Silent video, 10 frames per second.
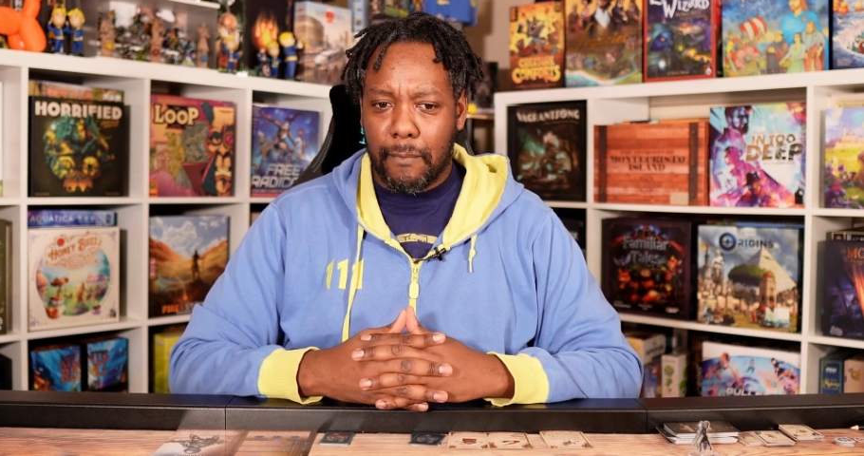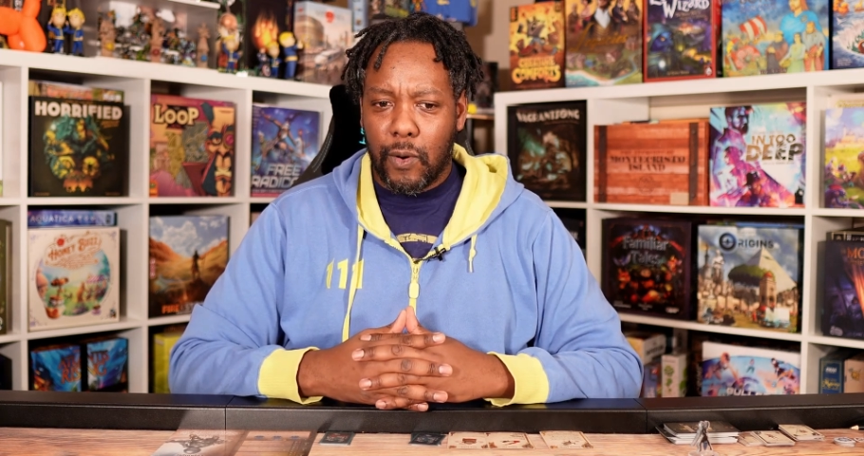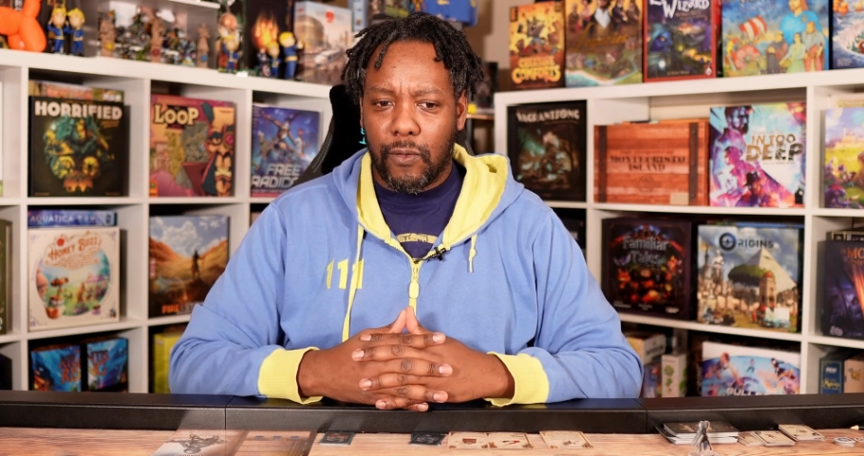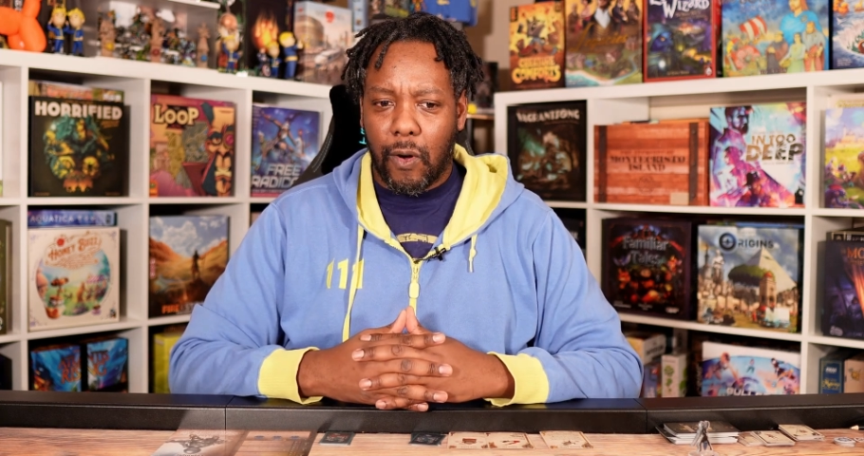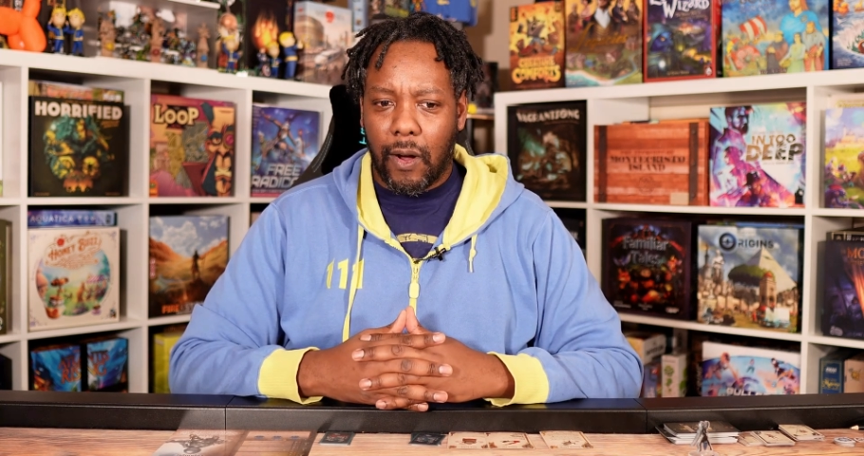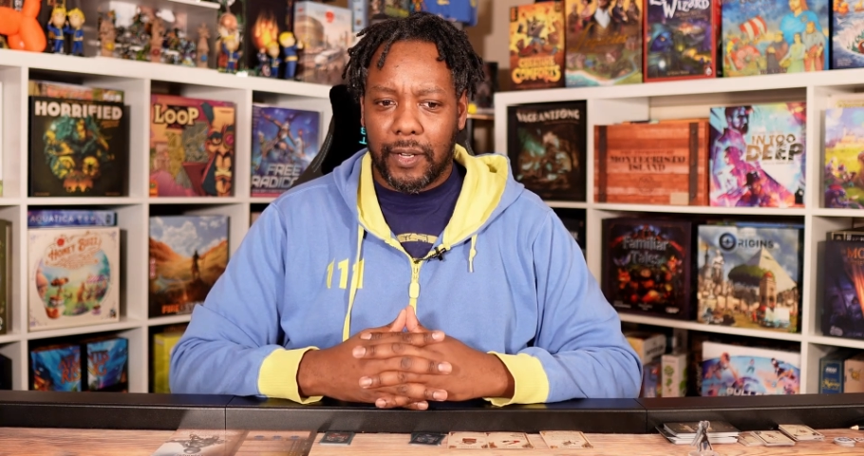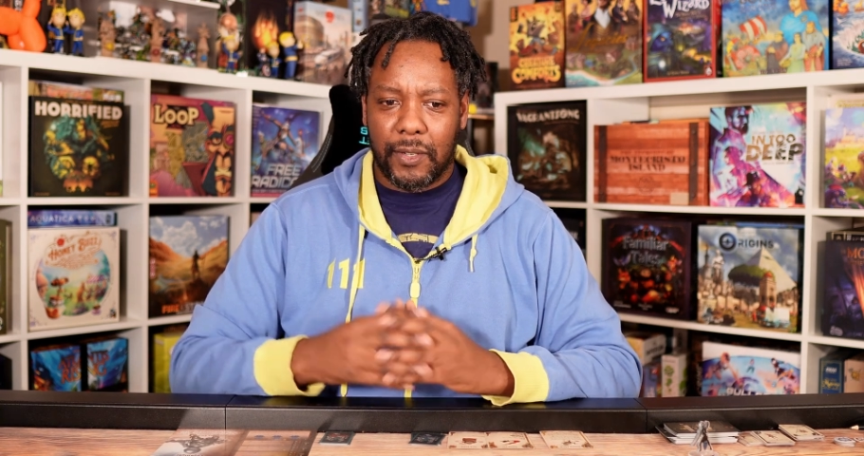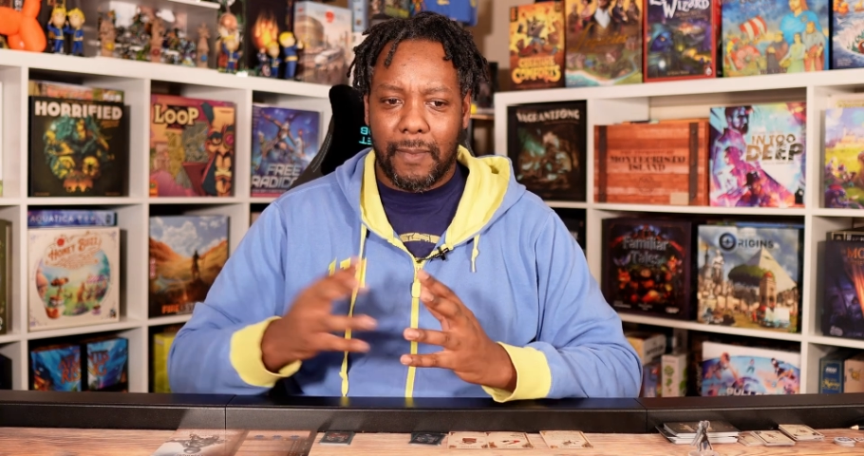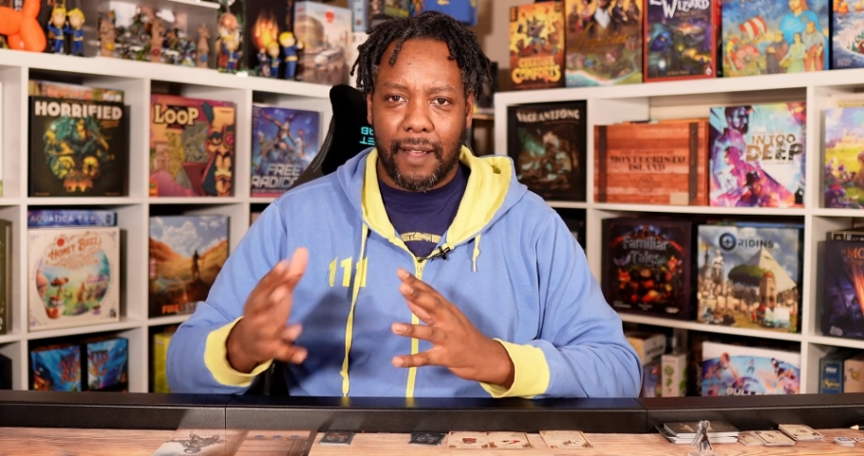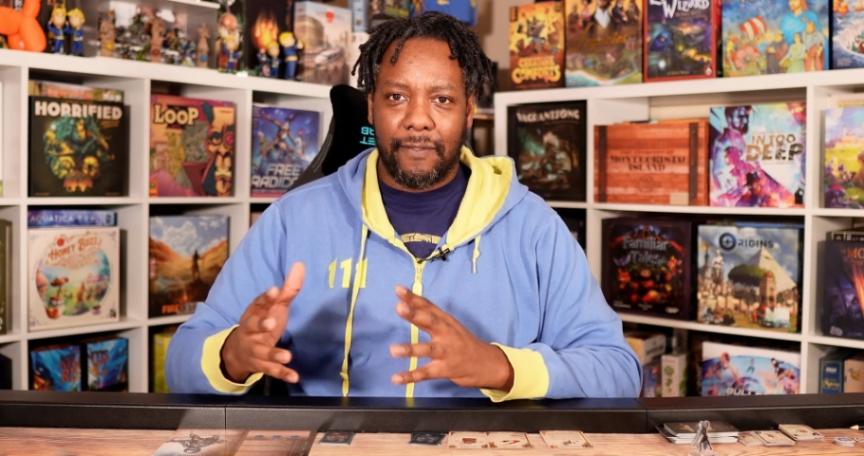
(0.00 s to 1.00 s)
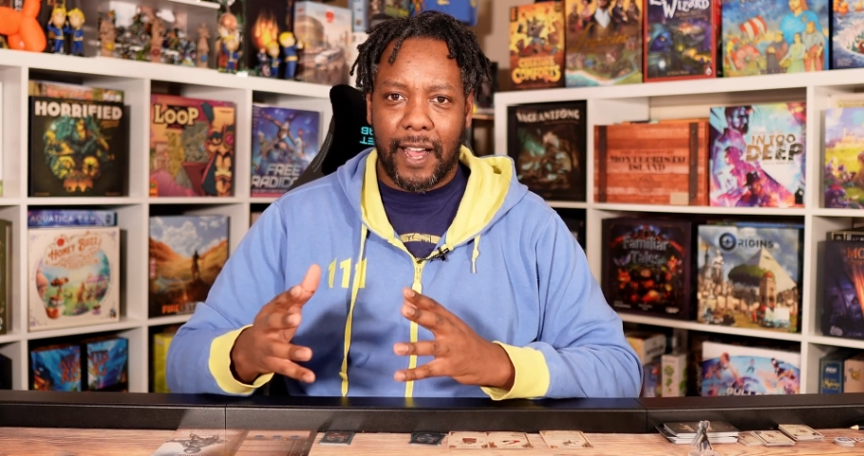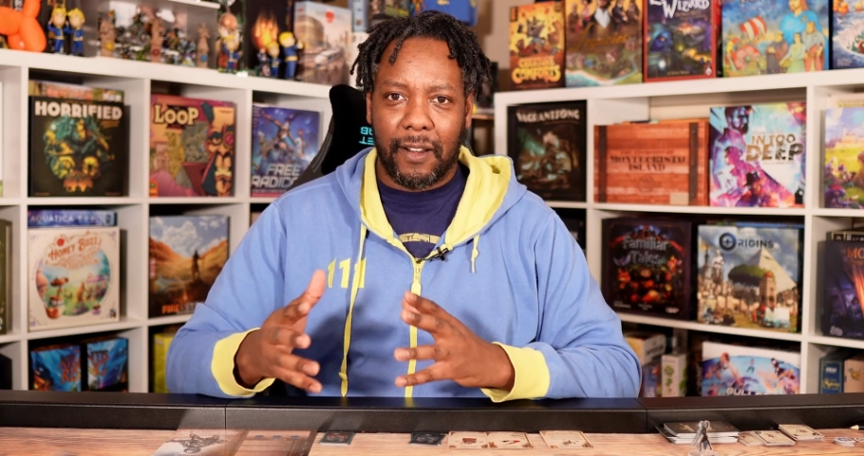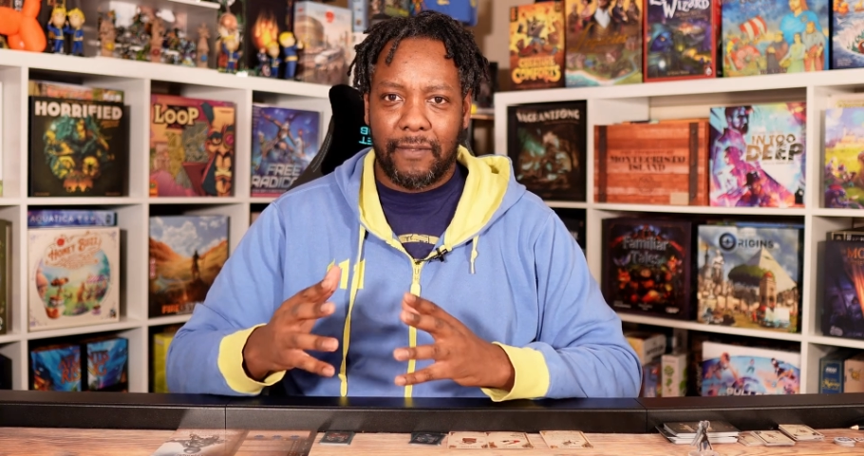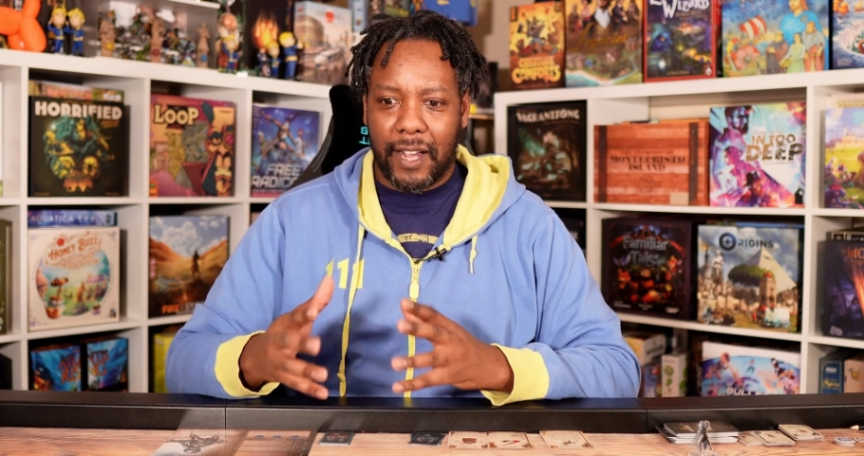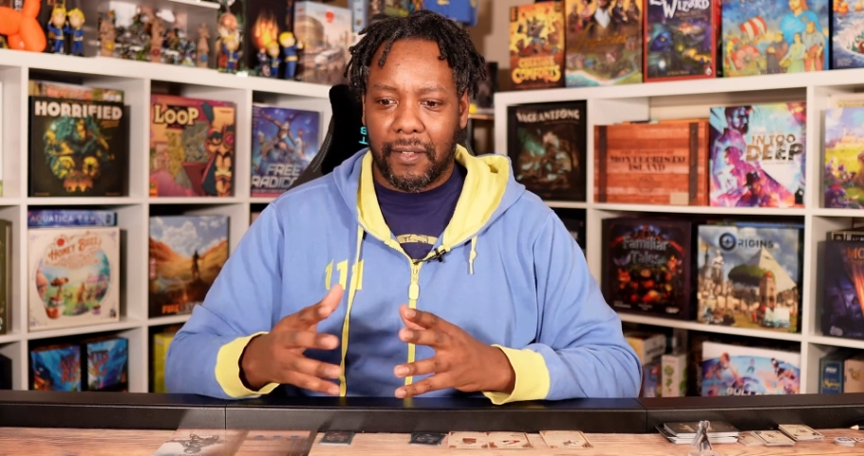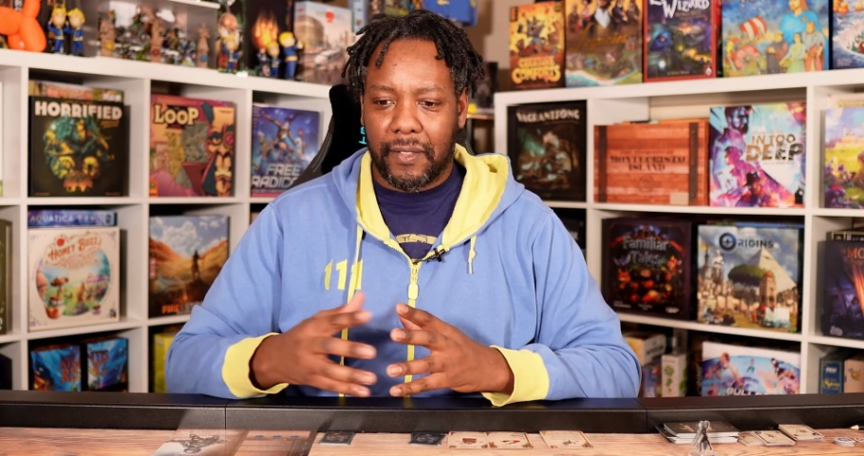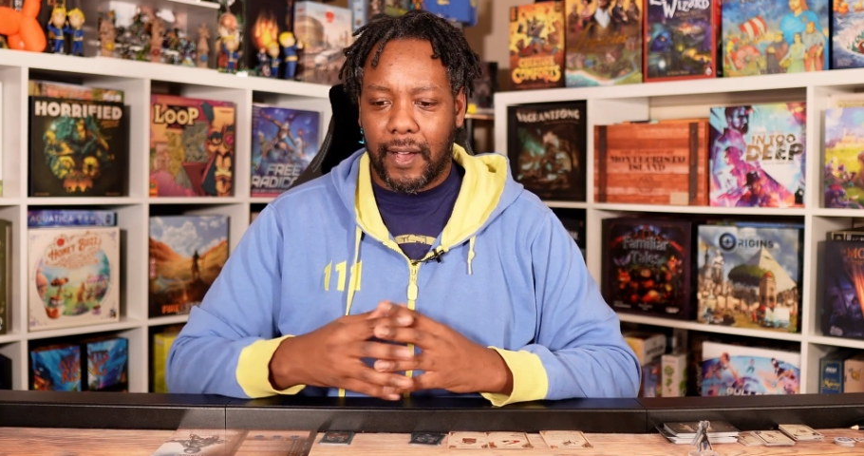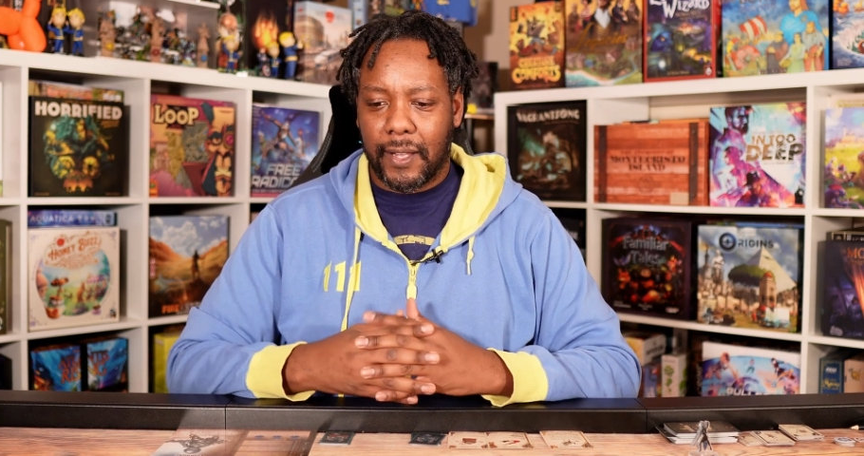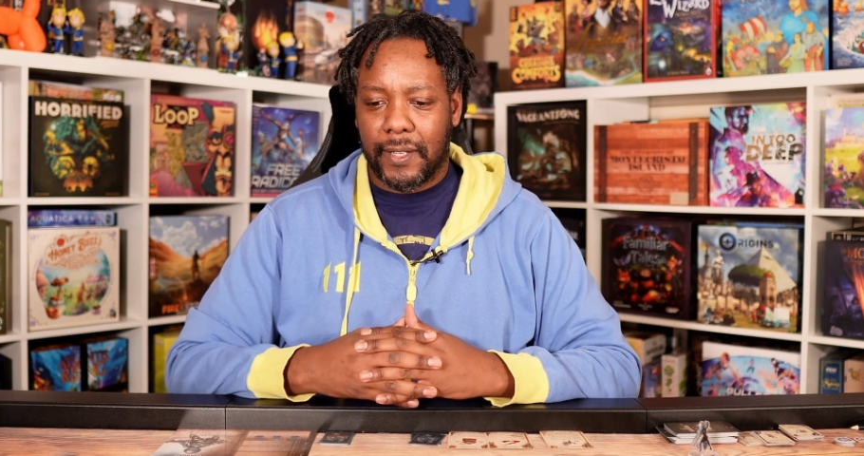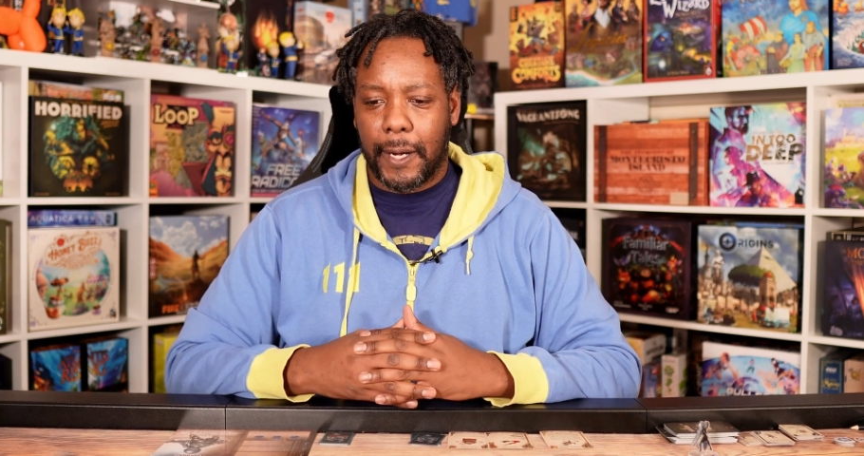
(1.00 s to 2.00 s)
move on to my final
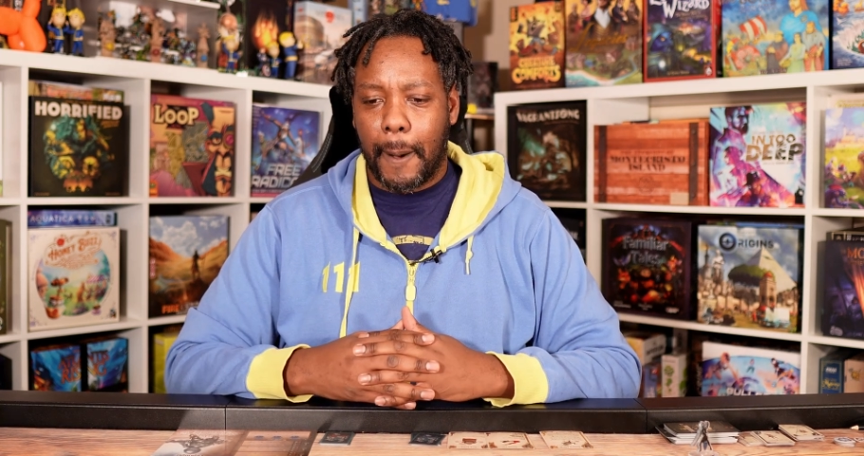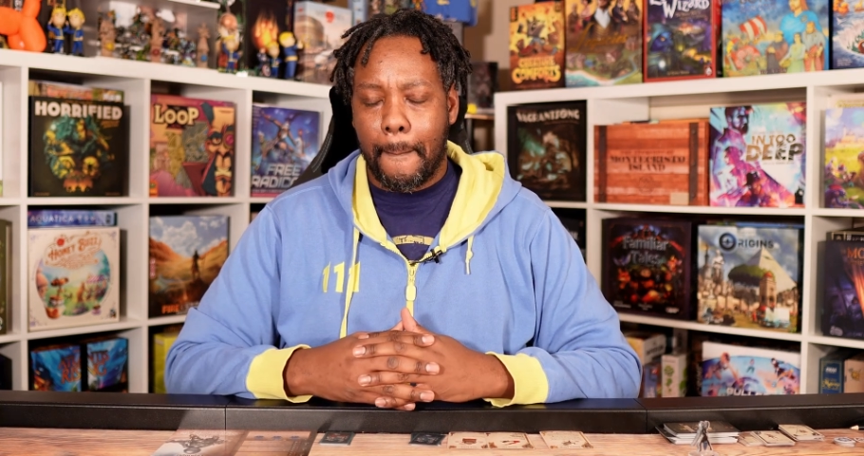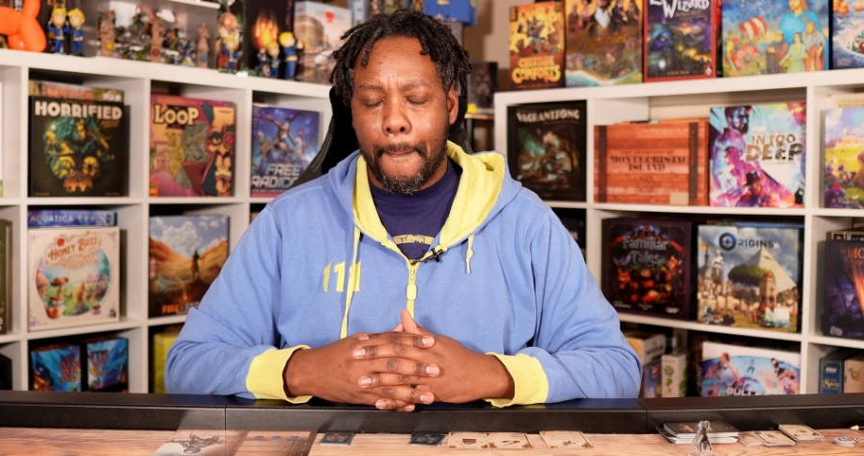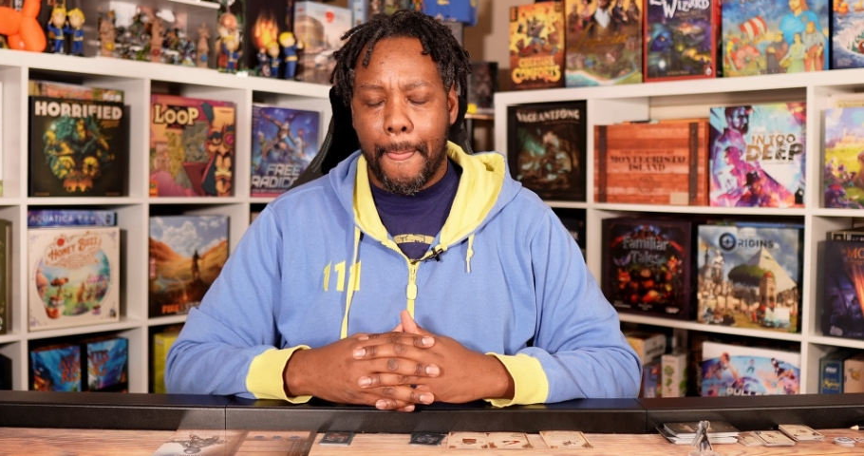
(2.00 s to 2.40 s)
thoughts here.